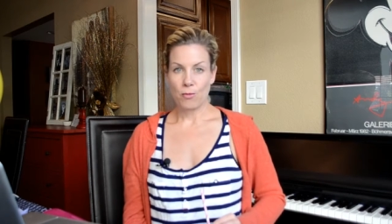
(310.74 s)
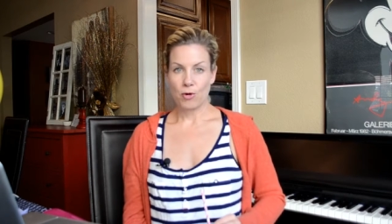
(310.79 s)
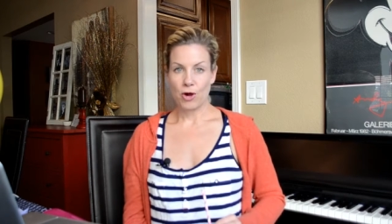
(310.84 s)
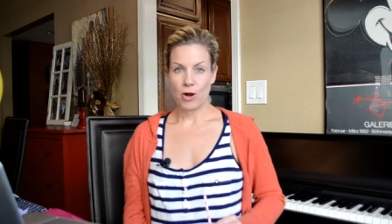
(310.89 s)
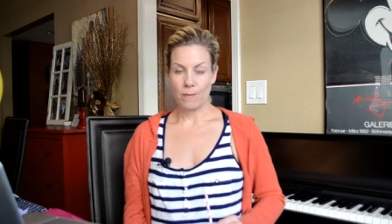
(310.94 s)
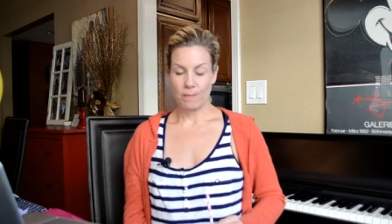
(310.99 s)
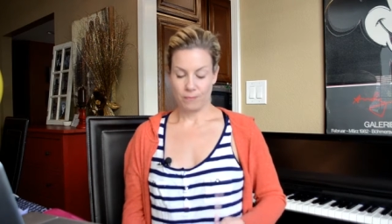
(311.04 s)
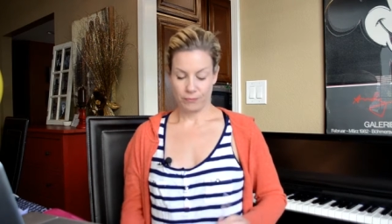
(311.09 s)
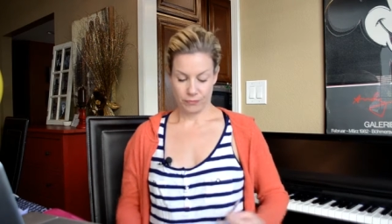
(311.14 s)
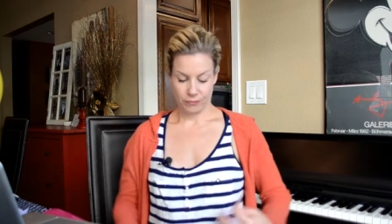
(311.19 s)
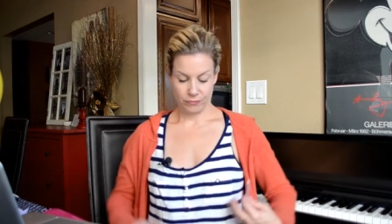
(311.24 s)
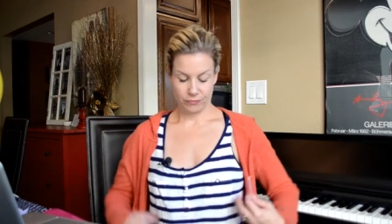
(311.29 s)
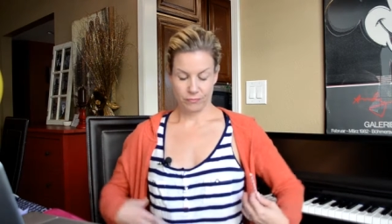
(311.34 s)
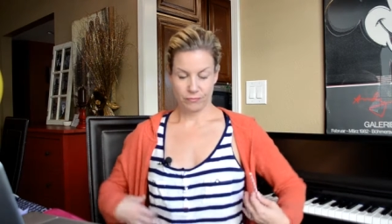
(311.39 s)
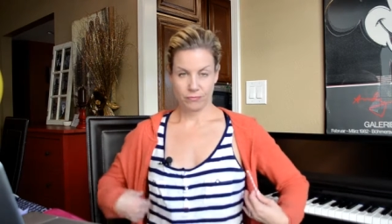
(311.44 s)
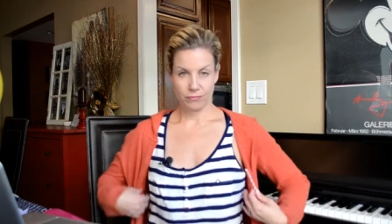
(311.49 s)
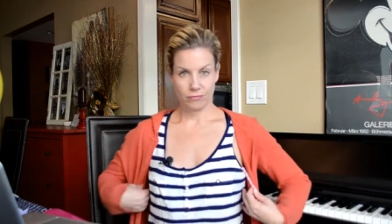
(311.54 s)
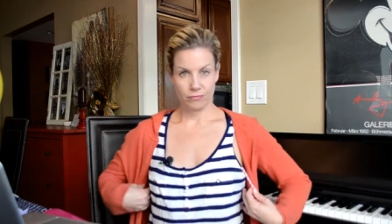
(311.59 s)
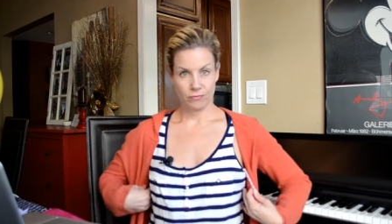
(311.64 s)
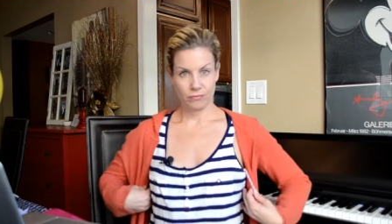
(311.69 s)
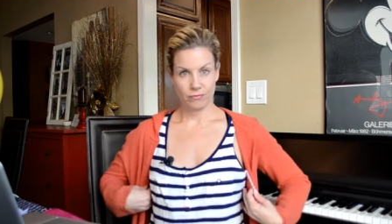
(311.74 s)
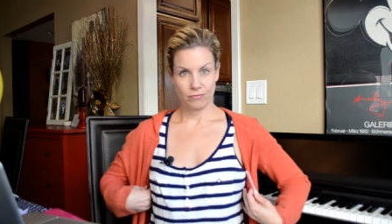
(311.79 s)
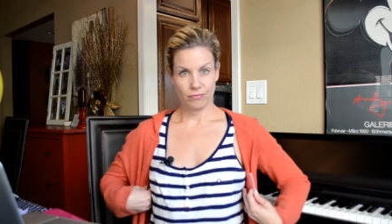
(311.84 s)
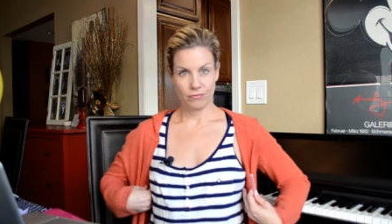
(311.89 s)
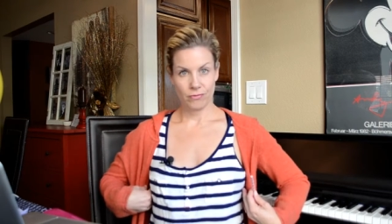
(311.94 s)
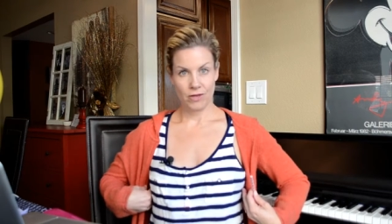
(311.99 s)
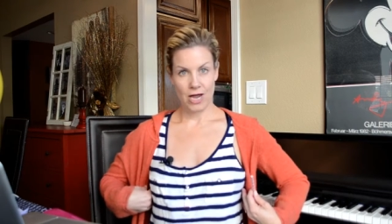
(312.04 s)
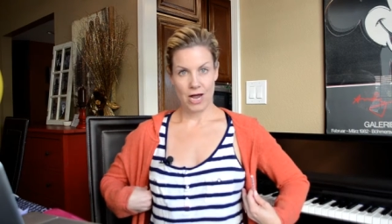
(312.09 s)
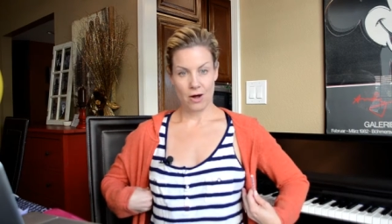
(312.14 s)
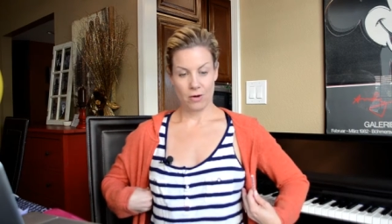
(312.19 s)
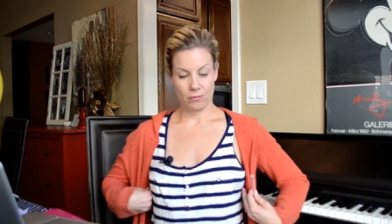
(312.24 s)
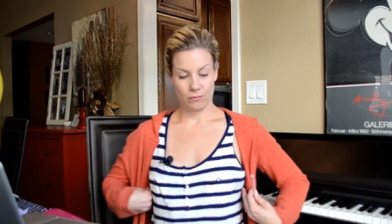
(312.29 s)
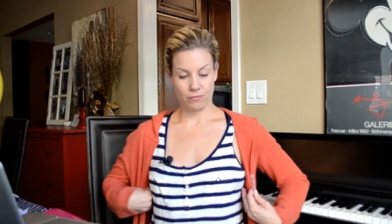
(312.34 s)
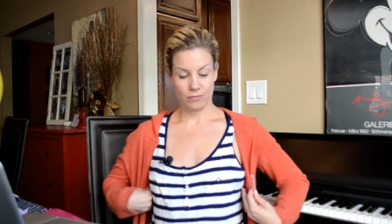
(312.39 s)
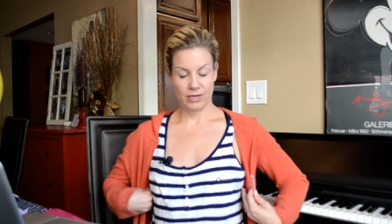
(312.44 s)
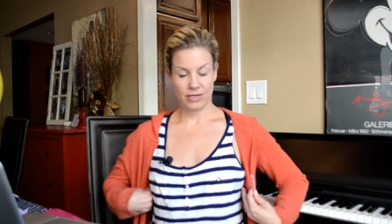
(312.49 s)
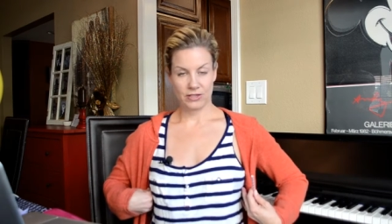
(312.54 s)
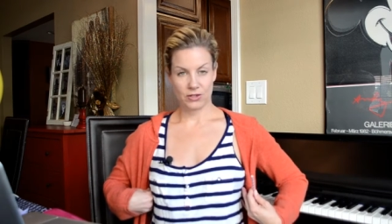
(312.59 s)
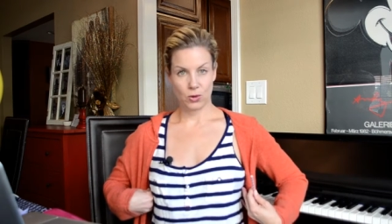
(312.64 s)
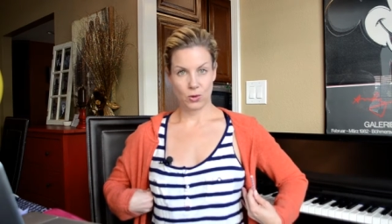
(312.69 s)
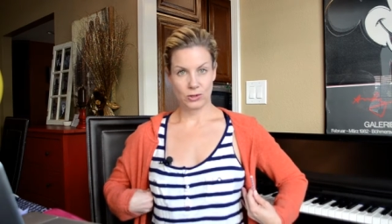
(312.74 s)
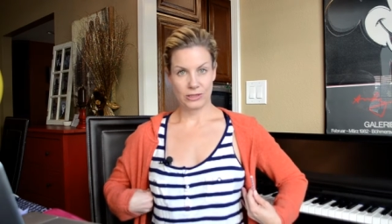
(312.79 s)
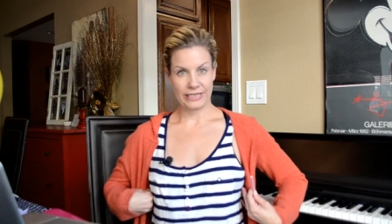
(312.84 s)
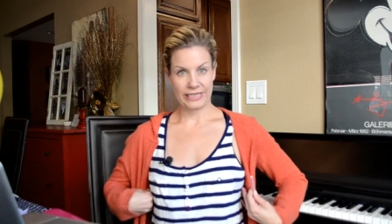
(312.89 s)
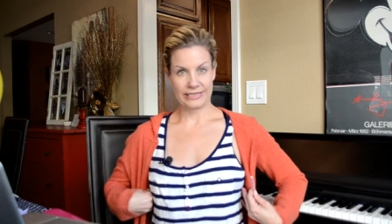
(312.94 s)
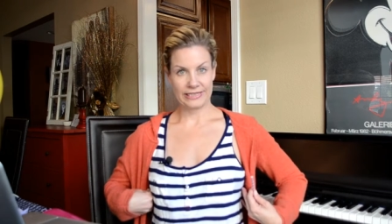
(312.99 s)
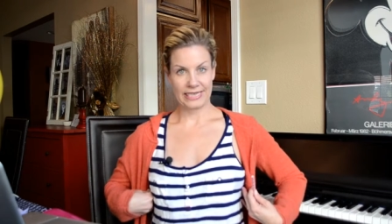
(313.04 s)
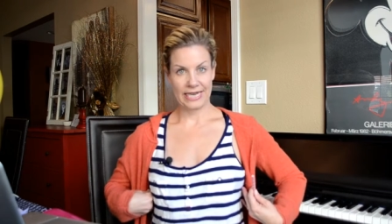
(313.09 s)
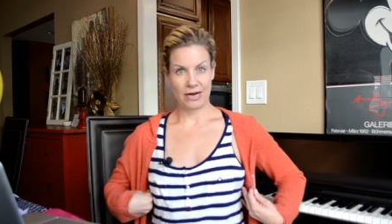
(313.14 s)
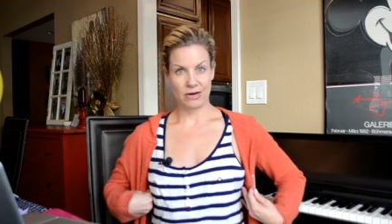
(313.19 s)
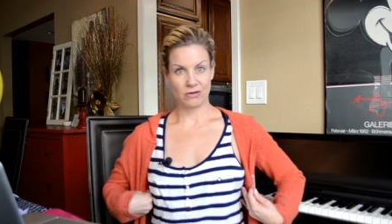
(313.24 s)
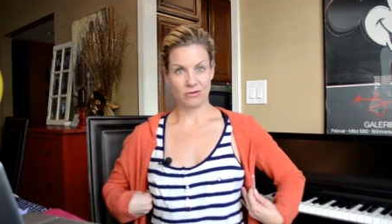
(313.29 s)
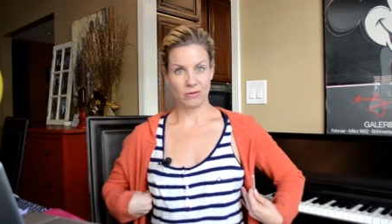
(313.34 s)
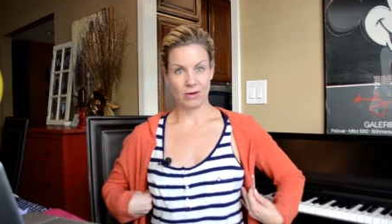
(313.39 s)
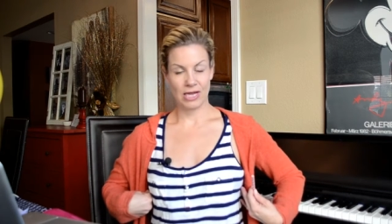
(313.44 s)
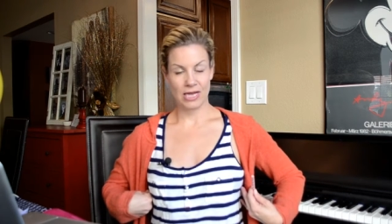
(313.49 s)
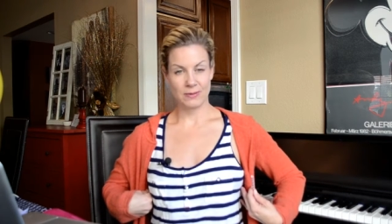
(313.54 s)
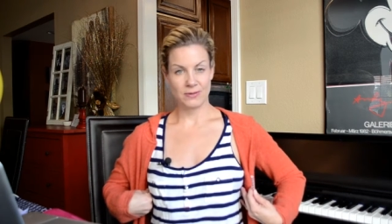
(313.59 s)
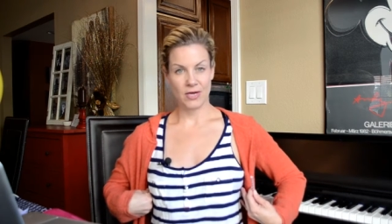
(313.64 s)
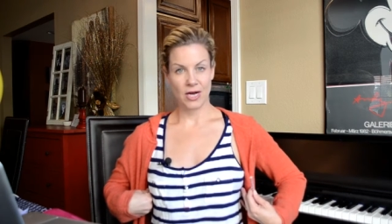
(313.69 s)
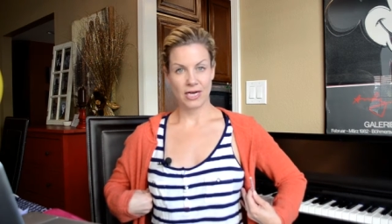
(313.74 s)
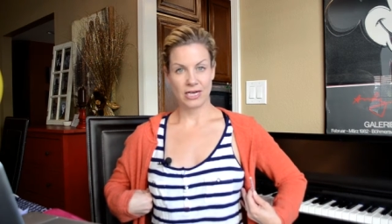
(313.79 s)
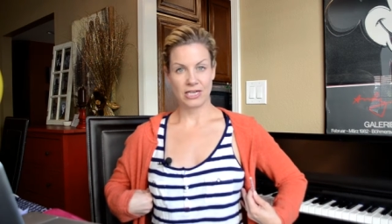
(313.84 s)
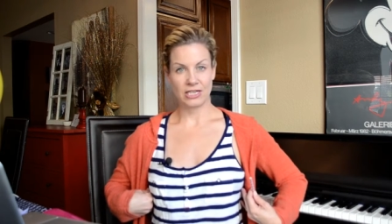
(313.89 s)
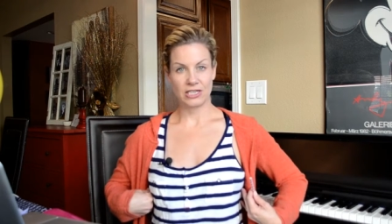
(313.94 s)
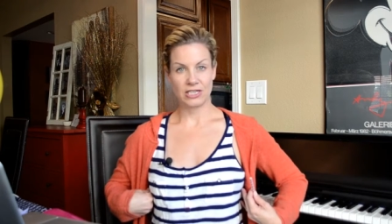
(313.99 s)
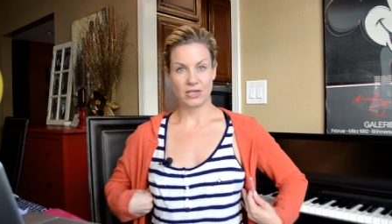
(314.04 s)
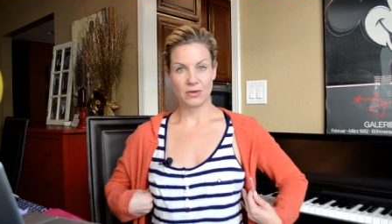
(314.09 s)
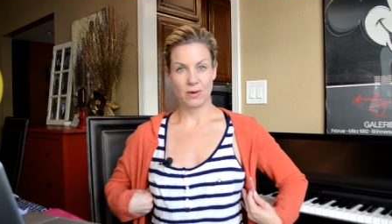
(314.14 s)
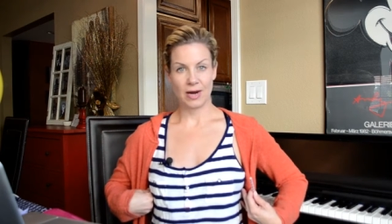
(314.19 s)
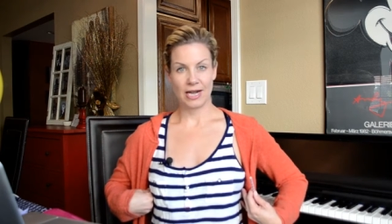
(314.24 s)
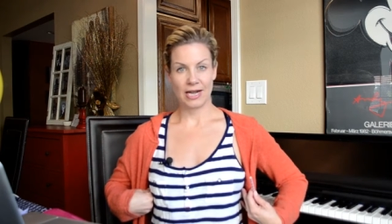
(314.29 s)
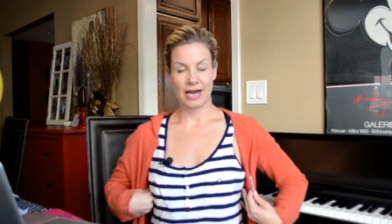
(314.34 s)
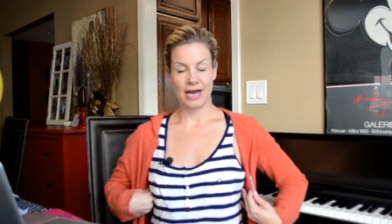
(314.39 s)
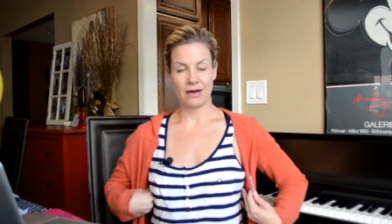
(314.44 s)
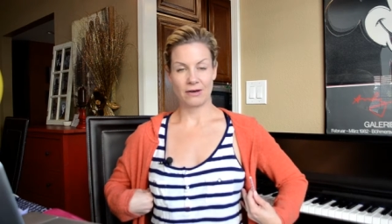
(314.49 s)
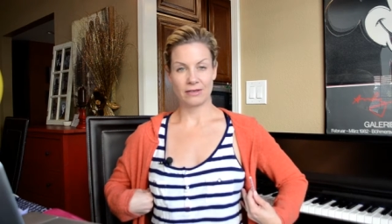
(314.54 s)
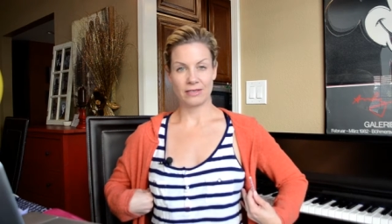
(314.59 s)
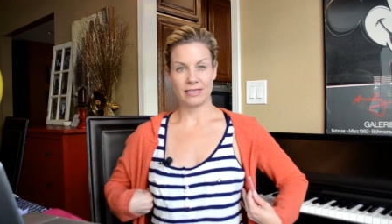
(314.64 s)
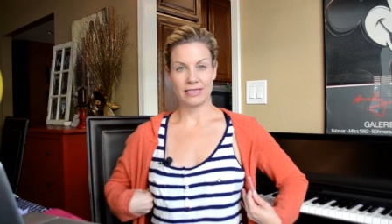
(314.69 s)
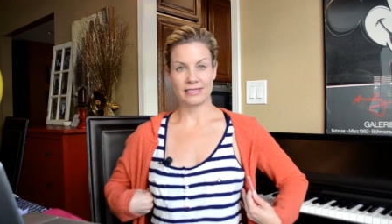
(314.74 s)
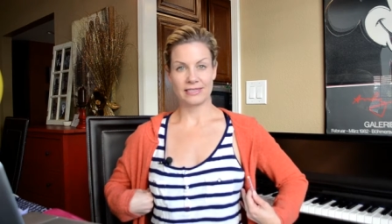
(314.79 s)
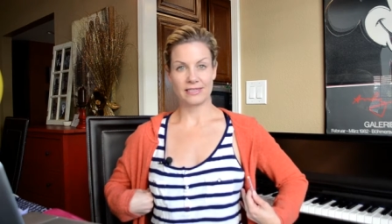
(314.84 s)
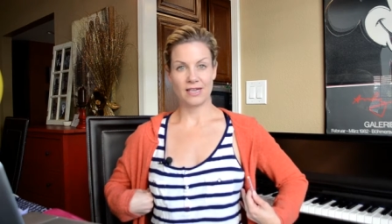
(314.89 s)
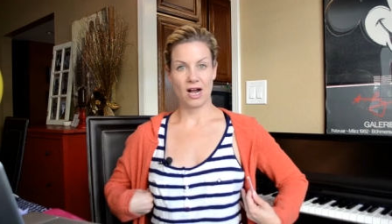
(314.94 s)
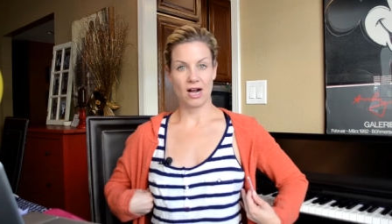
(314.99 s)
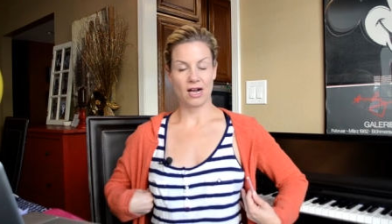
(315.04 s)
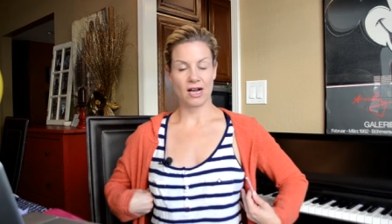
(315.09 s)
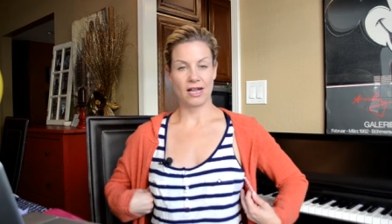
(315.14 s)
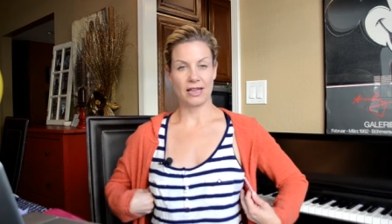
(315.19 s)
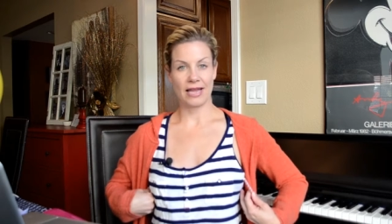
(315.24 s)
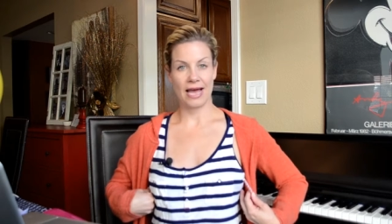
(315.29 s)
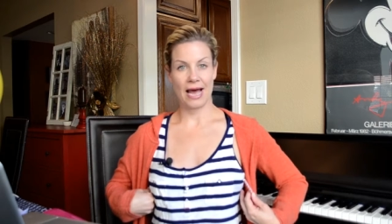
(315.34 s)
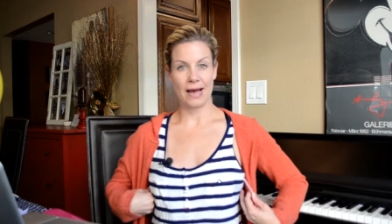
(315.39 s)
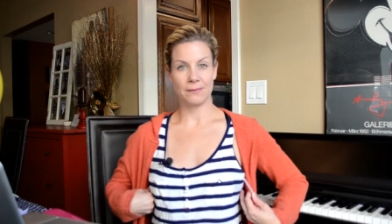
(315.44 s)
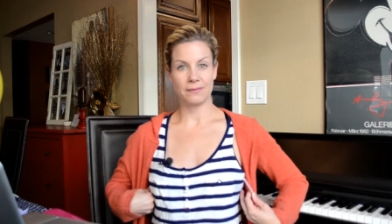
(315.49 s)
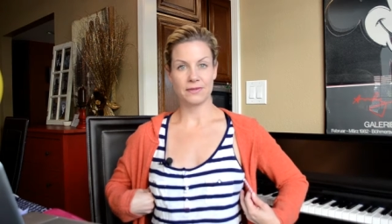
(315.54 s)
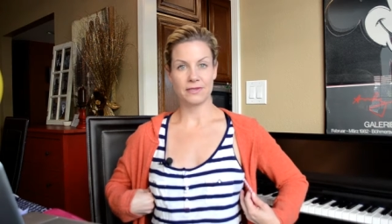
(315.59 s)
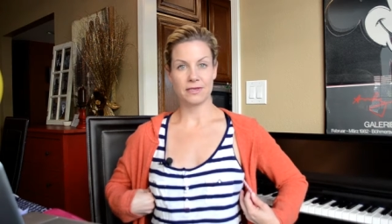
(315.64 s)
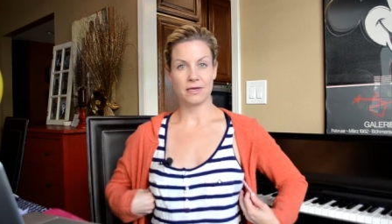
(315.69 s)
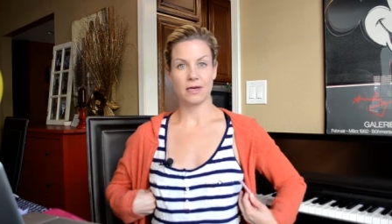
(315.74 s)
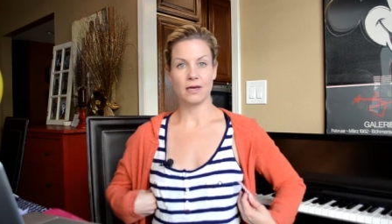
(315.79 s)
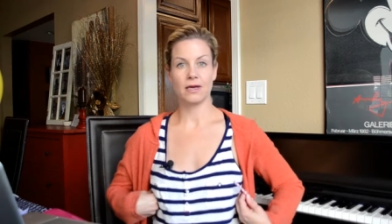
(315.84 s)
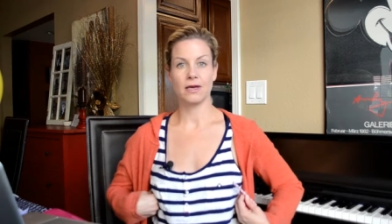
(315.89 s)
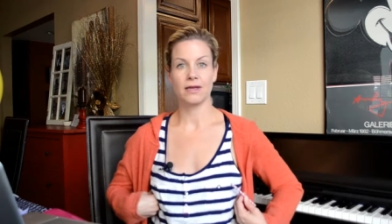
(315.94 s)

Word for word: Good. Now, it's out while I'm talking to you right now. It's not collapsed.